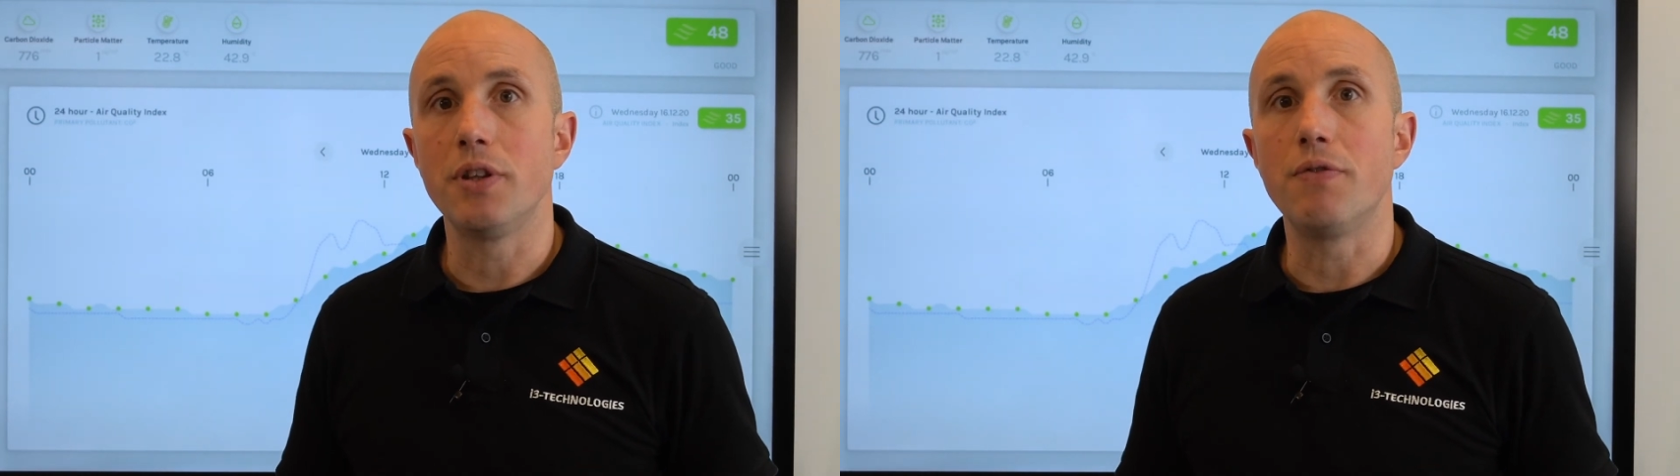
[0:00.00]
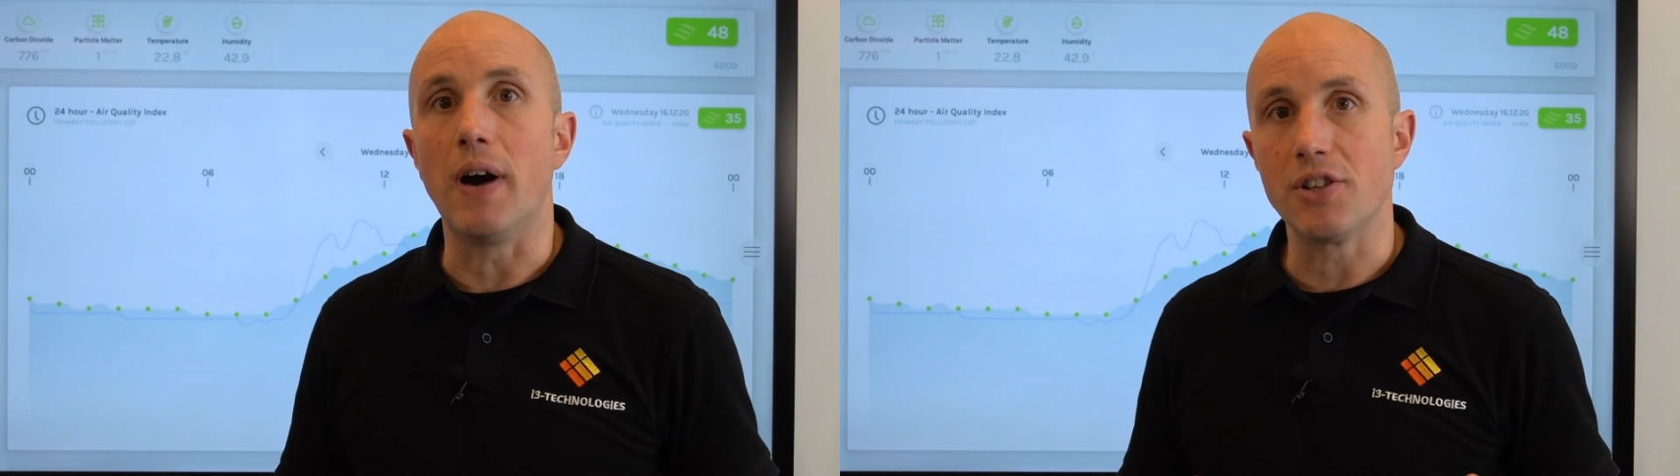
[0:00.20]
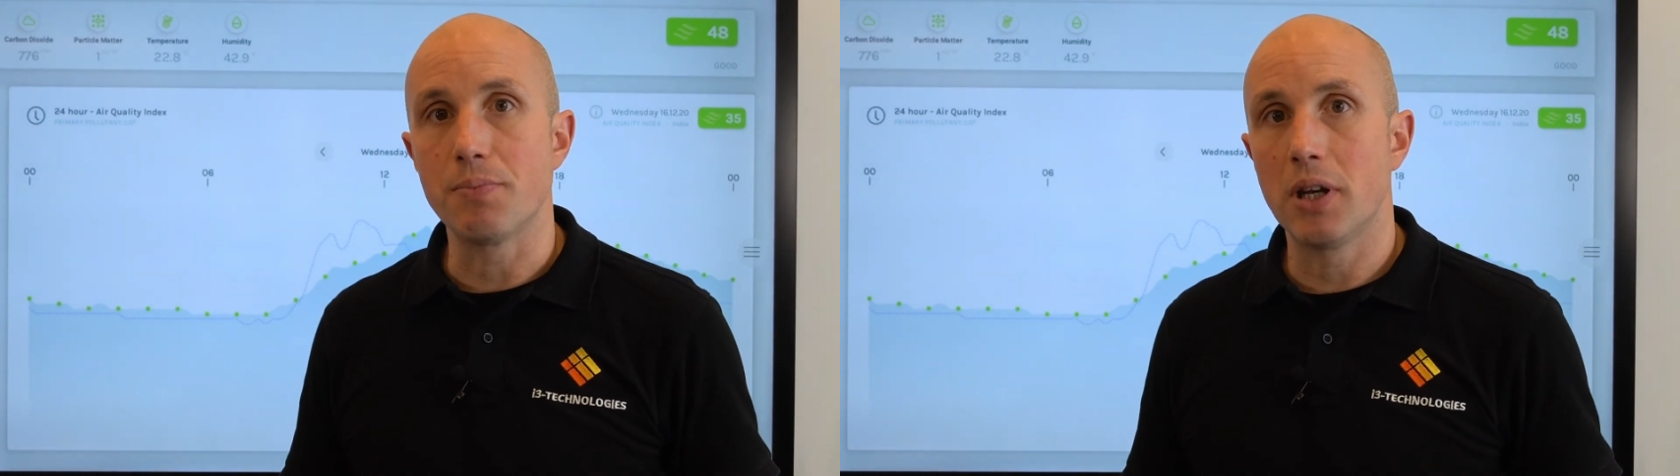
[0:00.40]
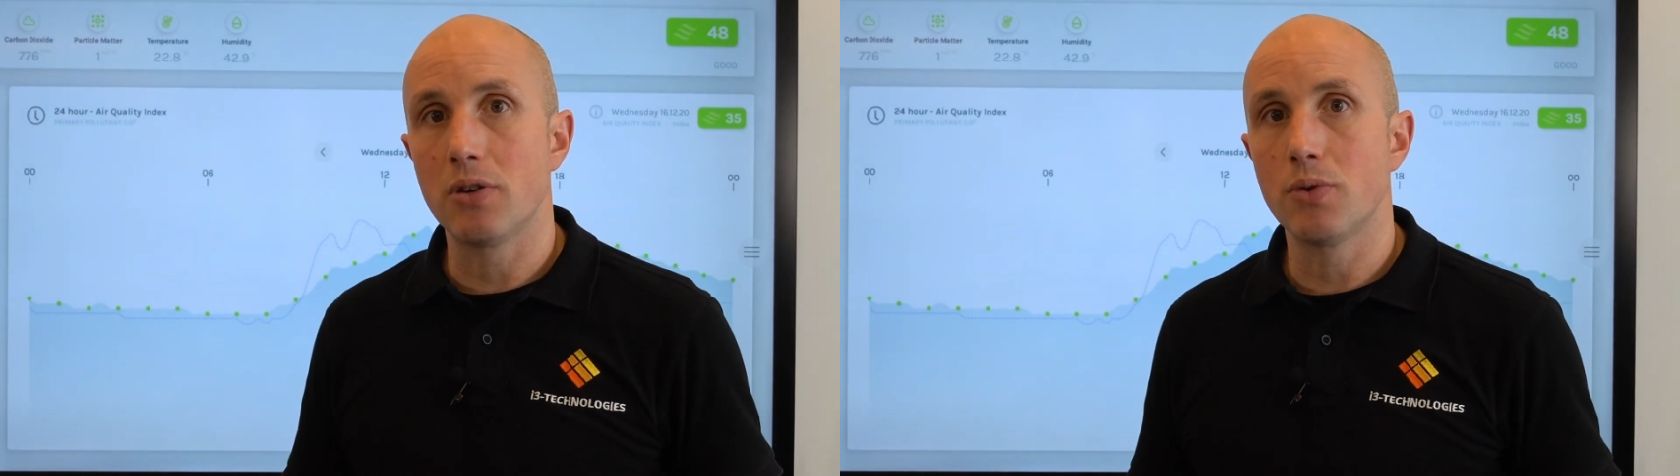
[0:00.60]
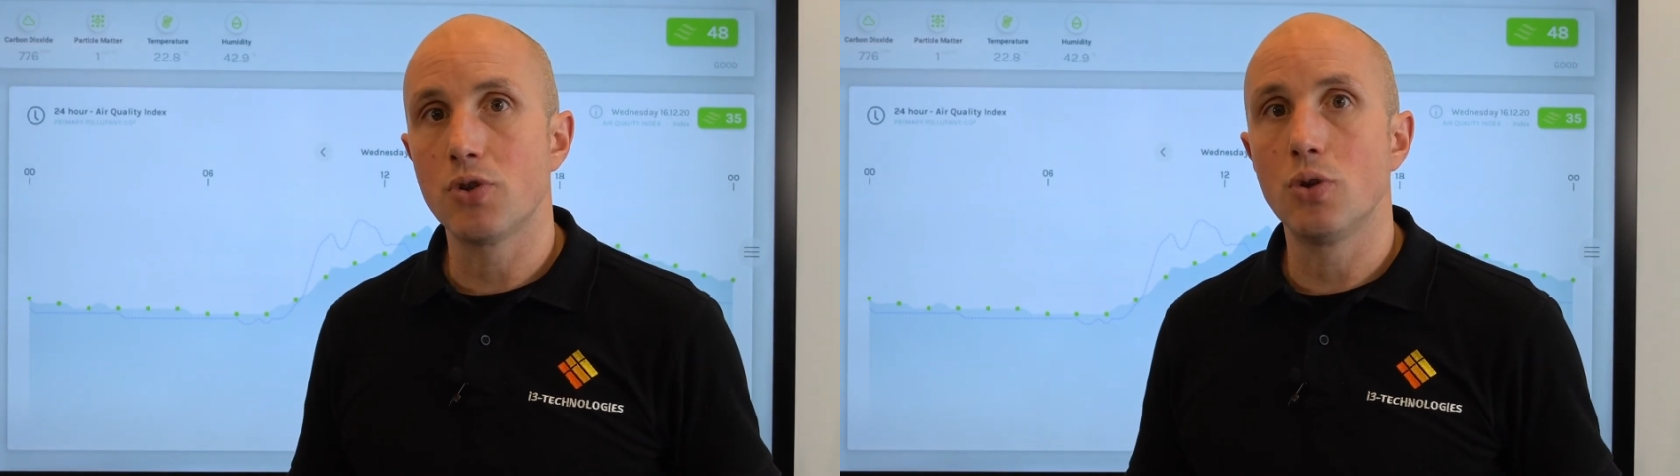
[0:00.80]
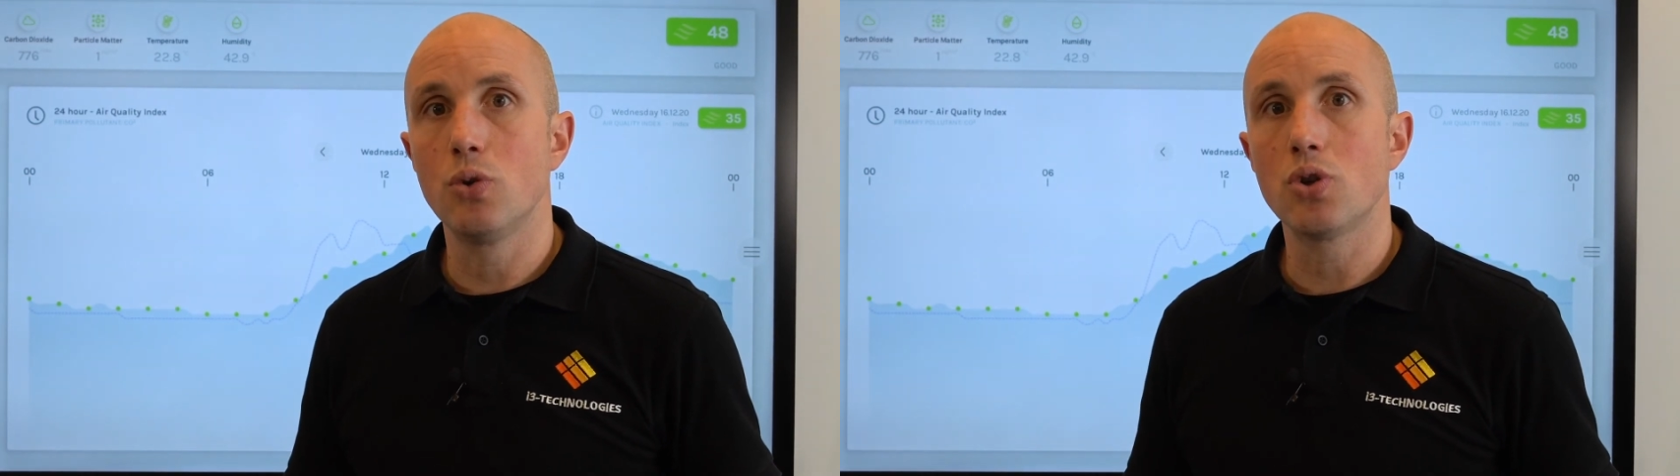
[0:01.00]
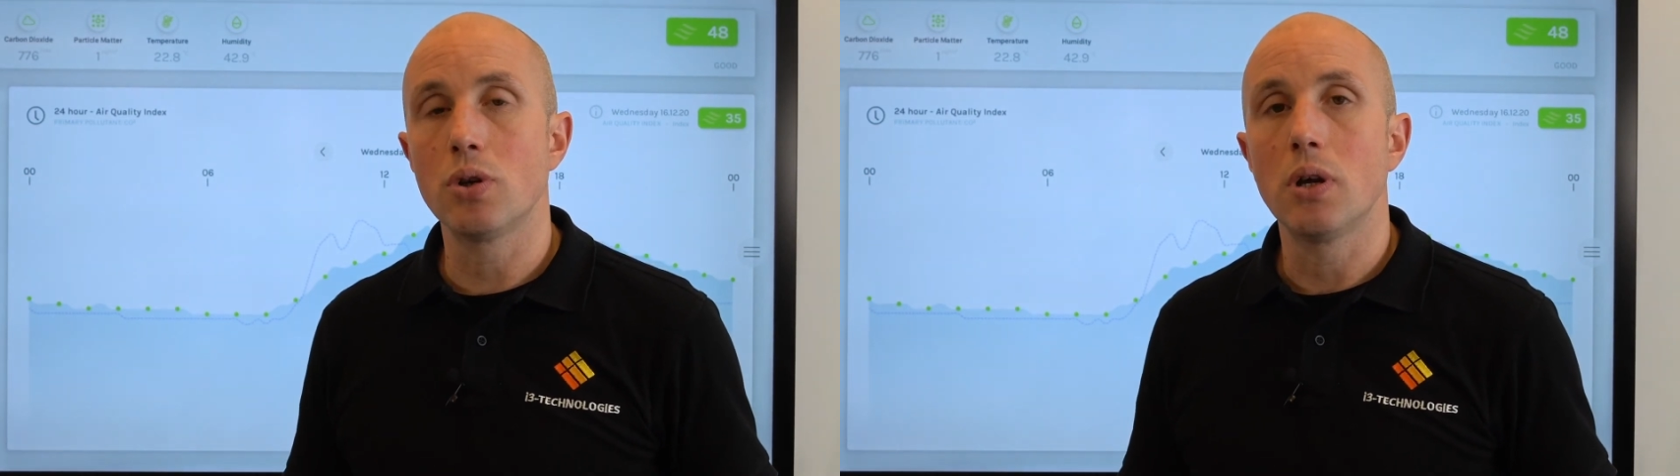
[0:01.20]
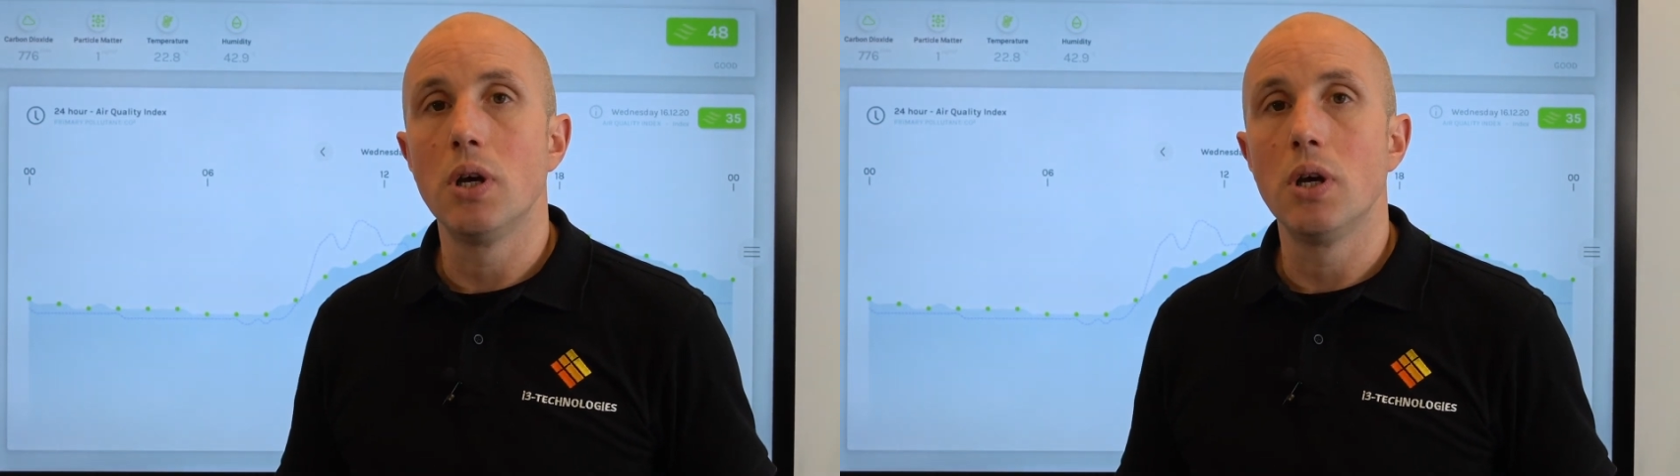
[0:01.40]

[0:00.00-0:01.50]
device management solution